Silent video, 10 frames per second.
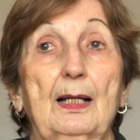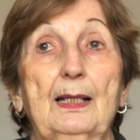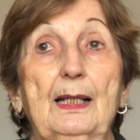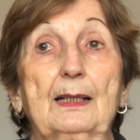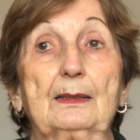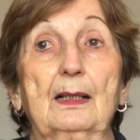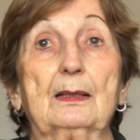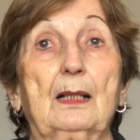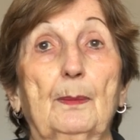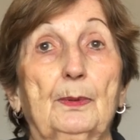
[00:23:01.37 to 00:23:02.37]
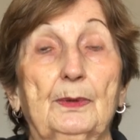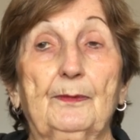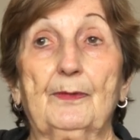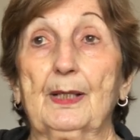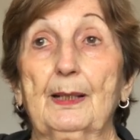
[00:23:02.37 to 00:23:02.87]
And a couple
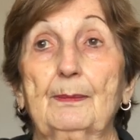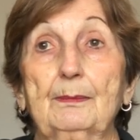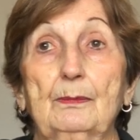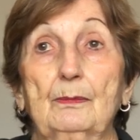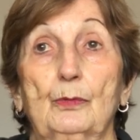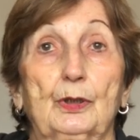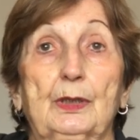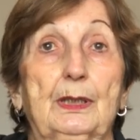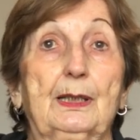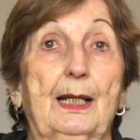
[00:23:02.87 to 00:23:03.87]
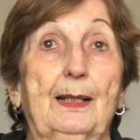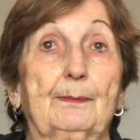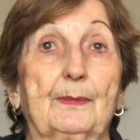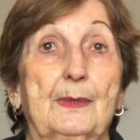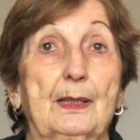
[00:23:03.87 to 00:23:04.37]
of them were
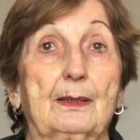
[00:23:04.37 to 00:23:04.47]
condemned.